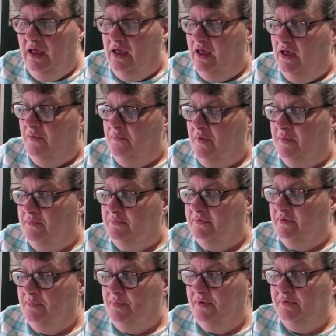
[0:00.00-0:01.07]
Um, I'm
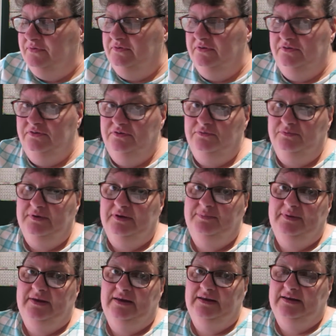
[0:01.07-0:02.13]
supposed to do,
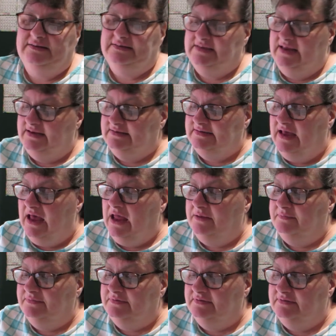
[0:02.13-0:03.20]
repeat it 10
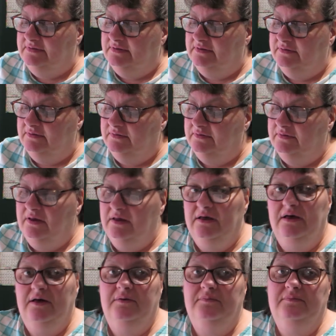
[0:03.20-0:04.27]
times,
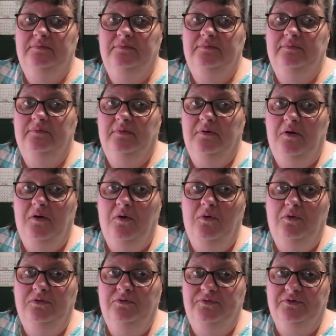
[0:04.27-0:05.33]
um,
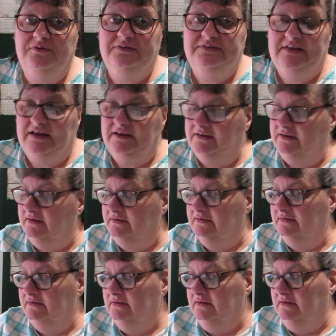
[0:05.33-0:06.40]
hold for a second,
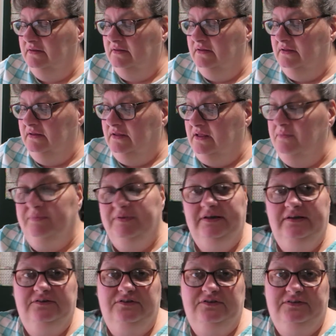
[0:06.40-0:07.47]

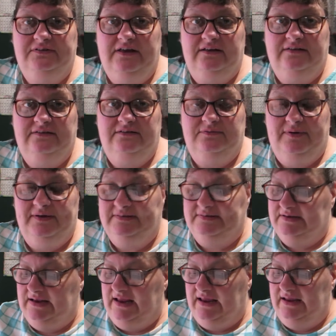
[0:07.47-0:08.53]
complete two sets twice
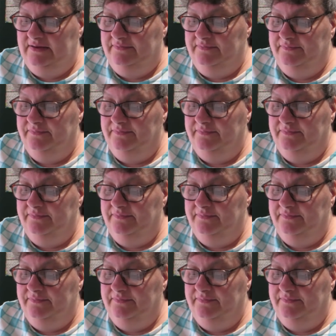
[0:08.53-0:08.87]
a day.